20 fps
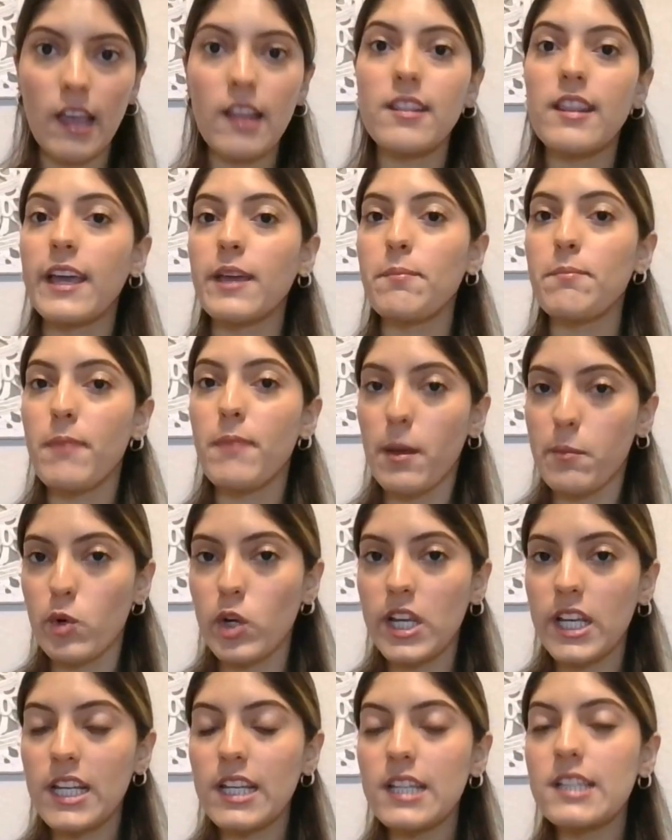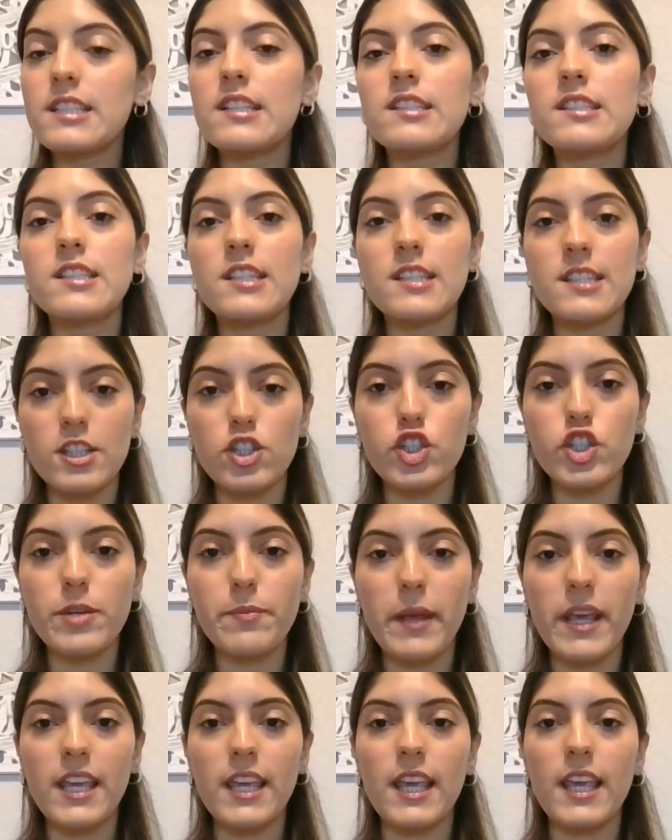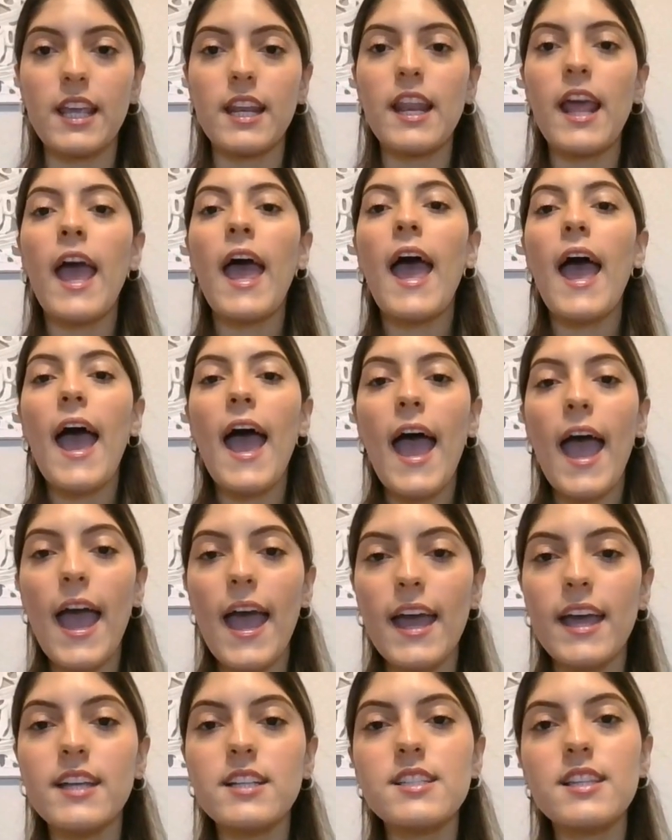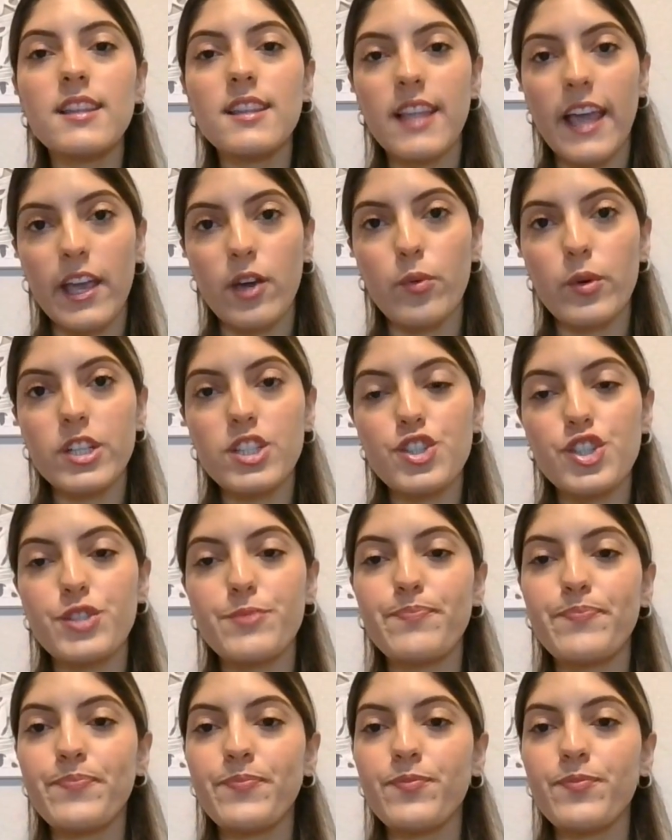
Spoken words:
like memory, decision-making, and language.